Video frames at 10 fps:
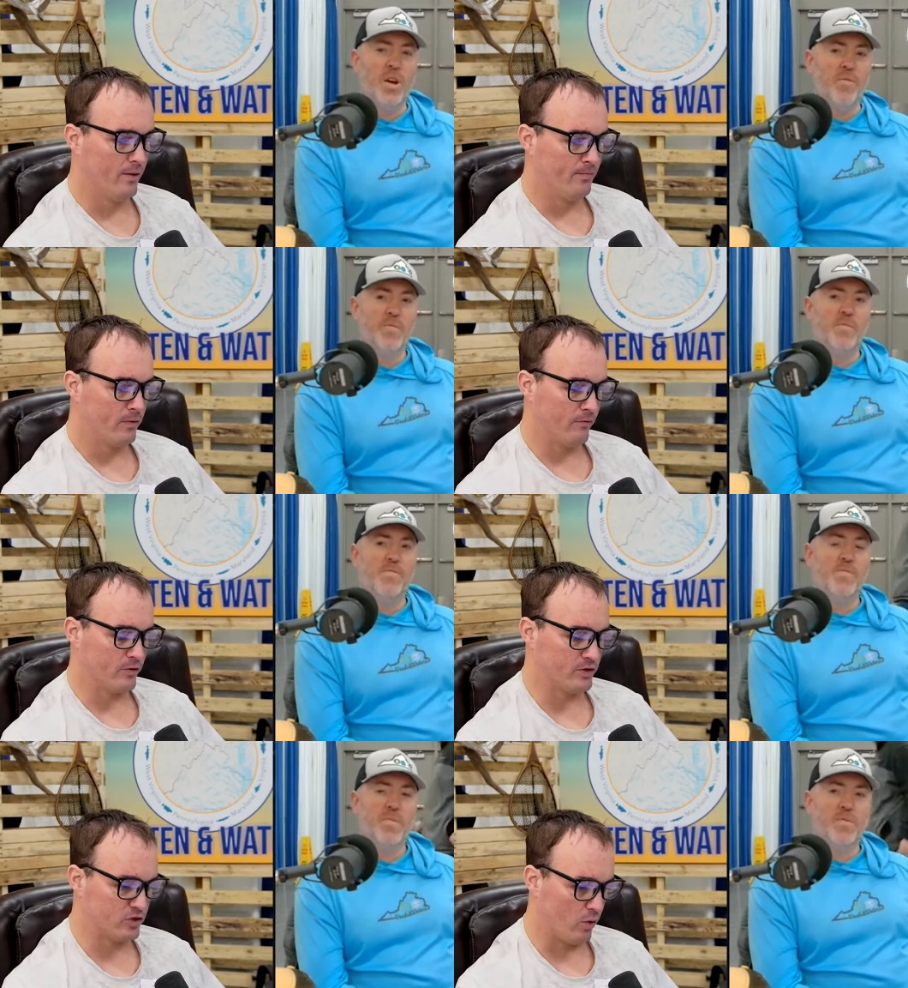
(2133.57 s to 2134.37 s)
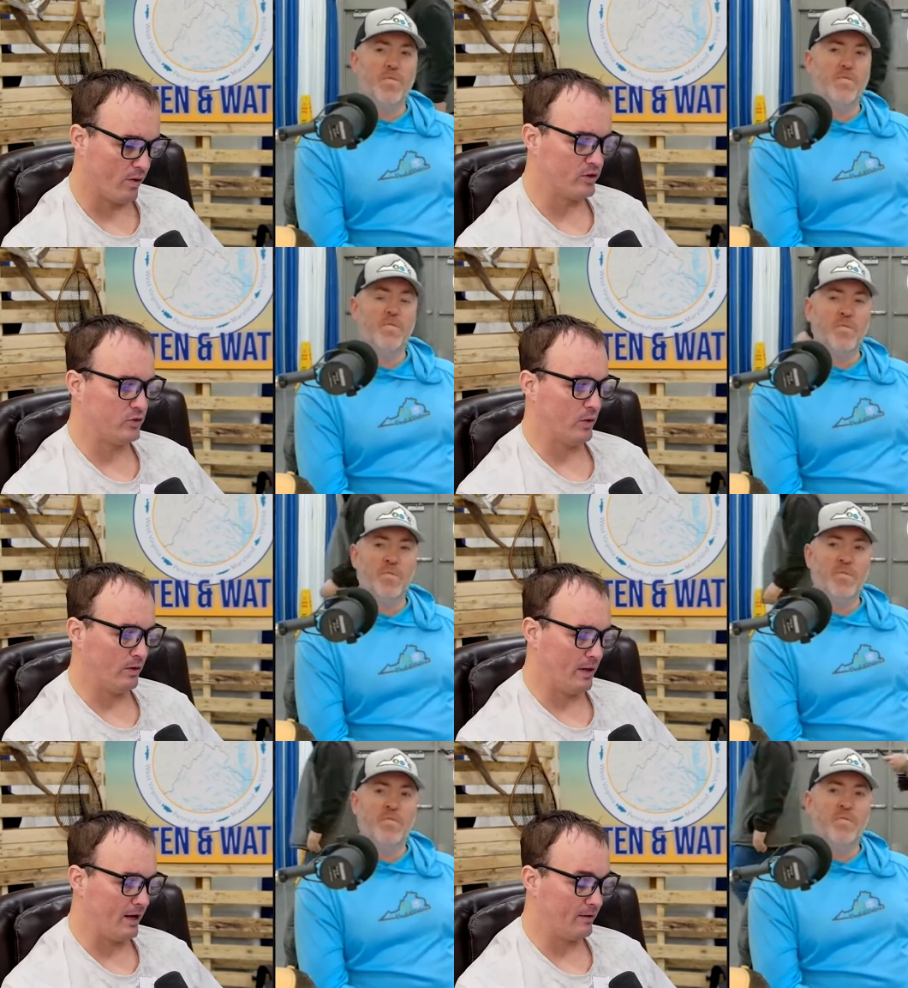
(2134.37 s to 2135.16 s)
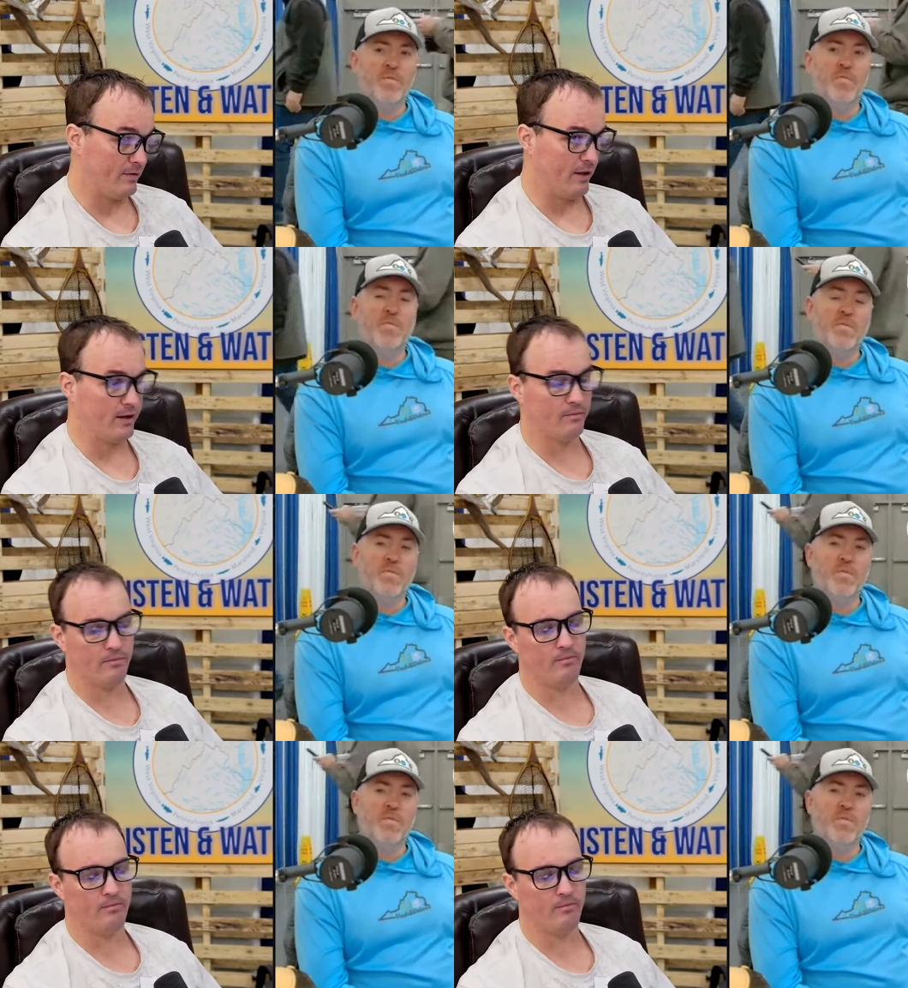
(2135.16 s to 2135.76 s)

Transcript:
Speaker 1: Right. Versus going to a lake, like